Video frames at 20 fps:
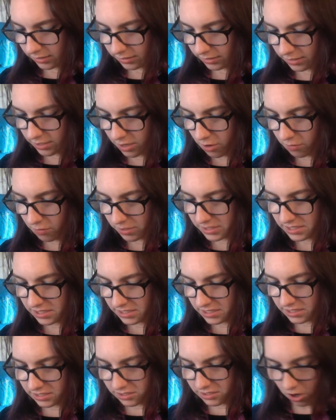you know, it's a
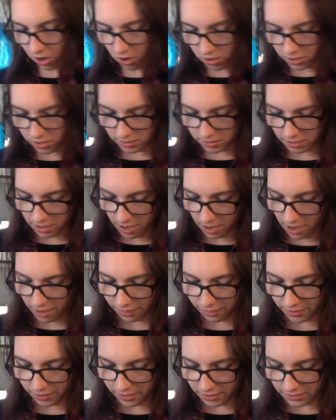start. I
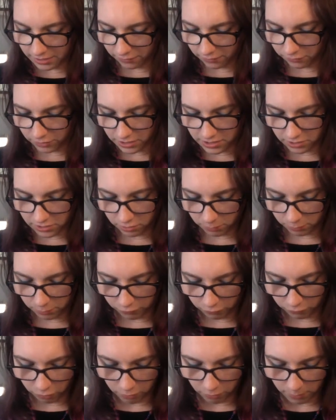think I definitely still
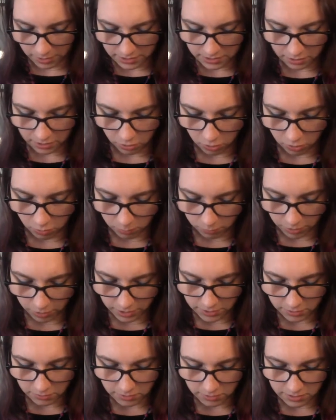prefer my silicone
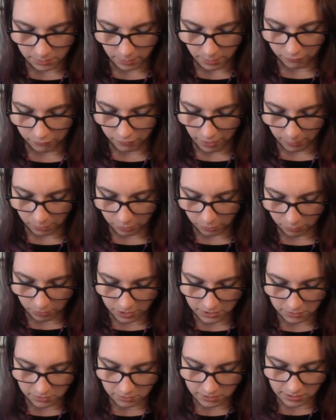bracers and my fabric
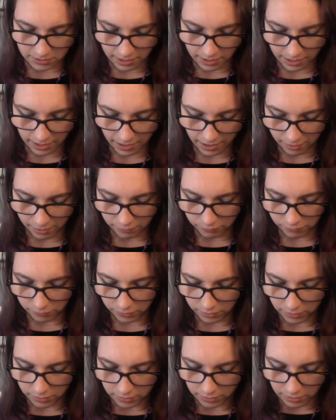bracers that I have.
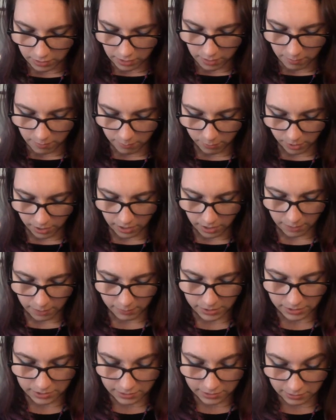But, I
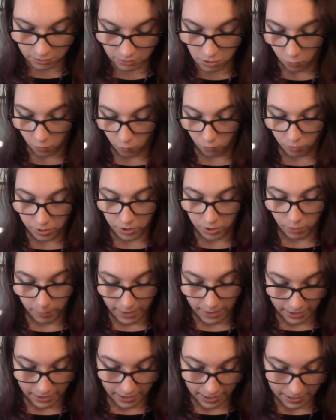mean, these look real
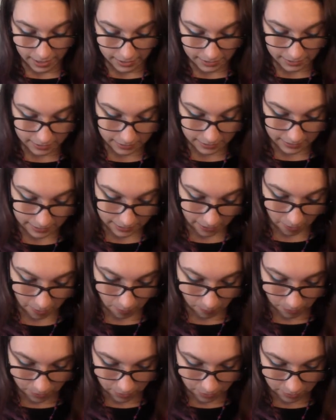badass.
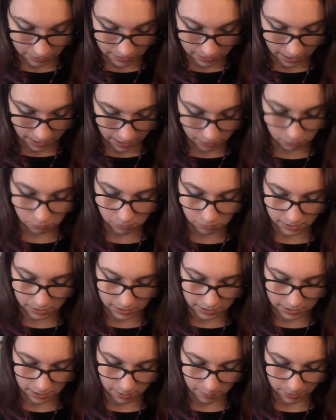So, there's that. Ooh, I
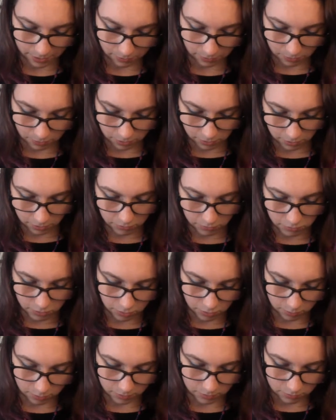said a bad word on YouTube.